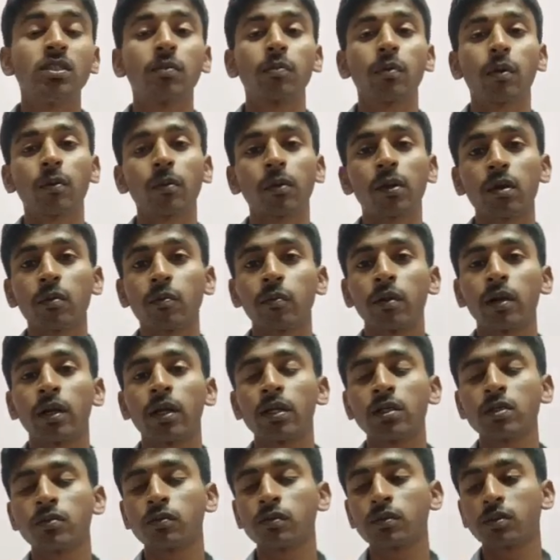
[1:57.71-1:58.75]
the propeller
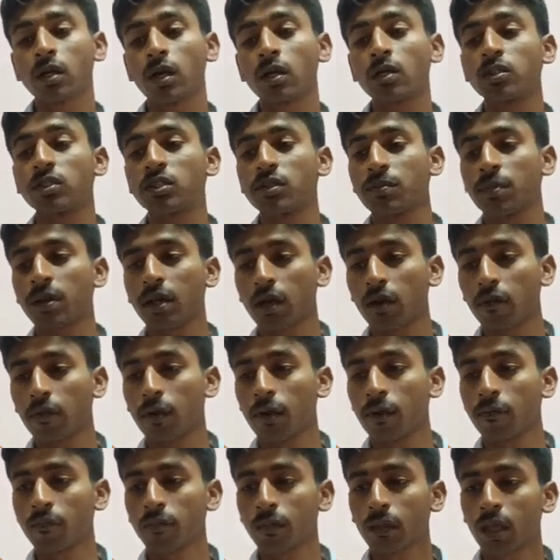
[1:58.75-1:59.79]
blades would start chipping
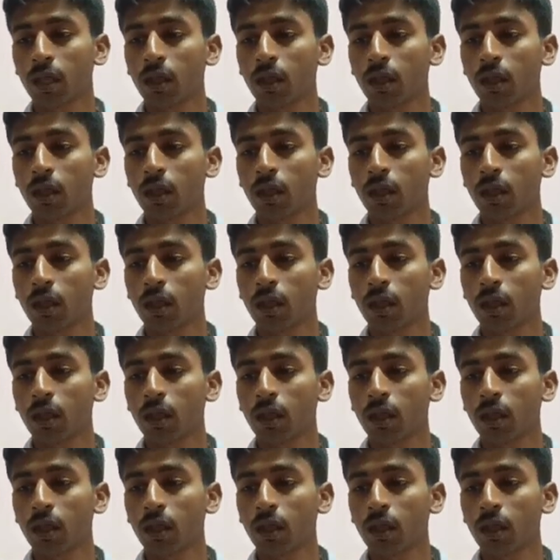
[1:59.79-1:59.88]
away